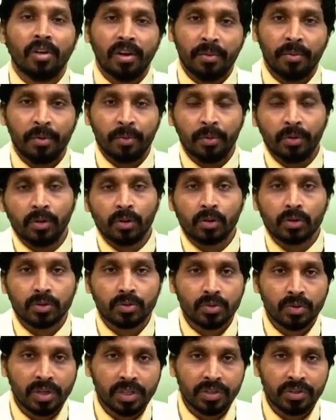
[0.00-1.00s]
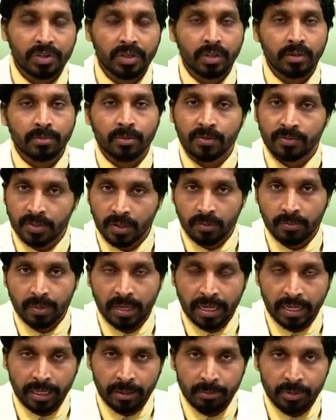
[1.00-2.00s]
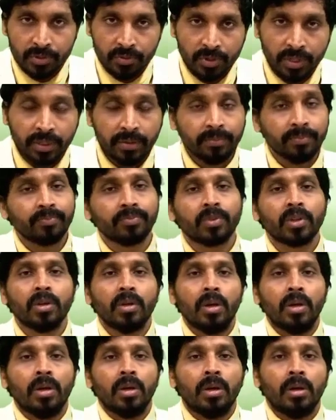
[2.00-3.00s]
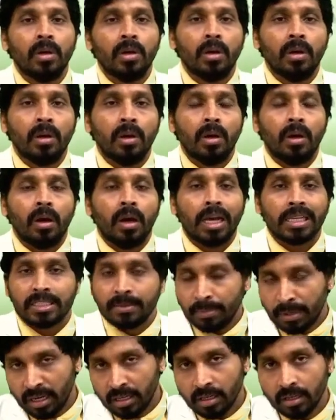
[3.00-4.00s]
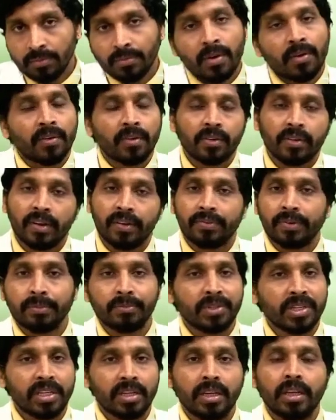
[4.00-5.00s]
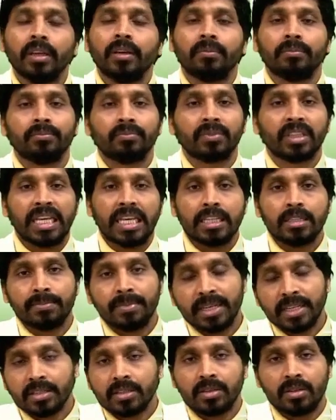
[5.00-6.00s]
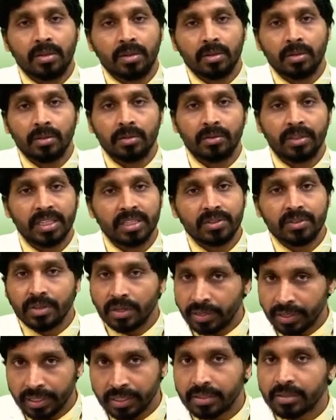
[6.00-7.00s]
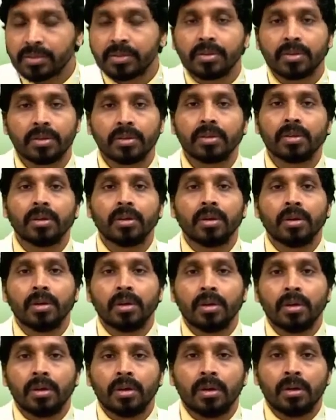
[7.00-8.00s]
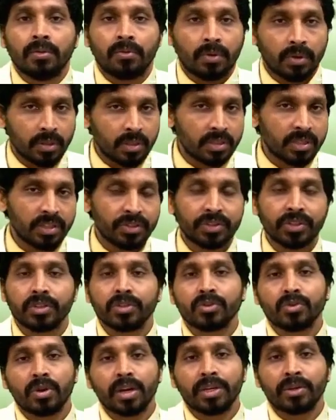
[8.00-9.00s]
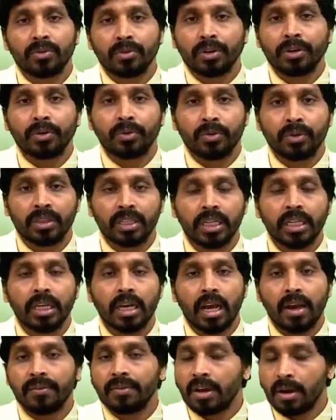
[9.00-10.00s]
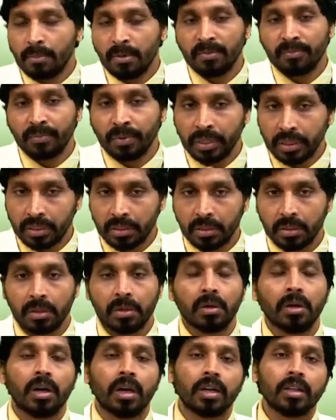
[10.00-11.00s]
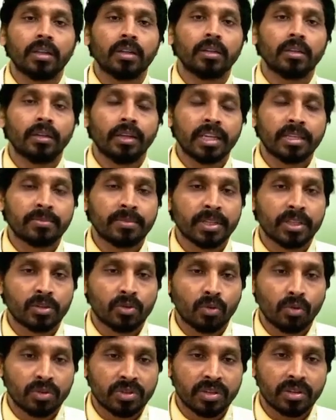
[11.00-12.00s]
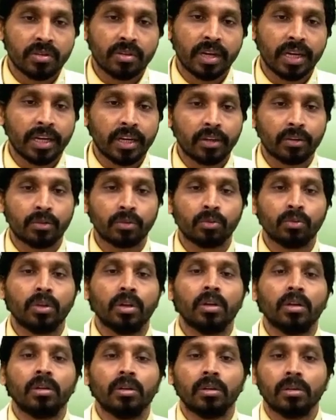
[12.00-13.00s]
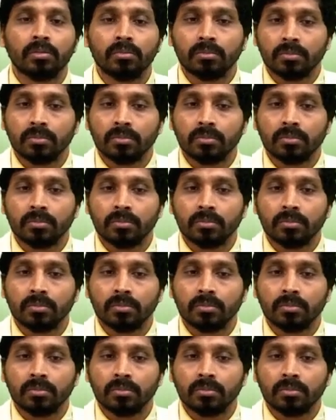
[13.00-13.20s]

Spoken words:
everyone, Dr. Suresh here, Professor of Biochemistry. As a part of our FMGE case-based test series for this session July 2023, I have come up with another case-based question related to the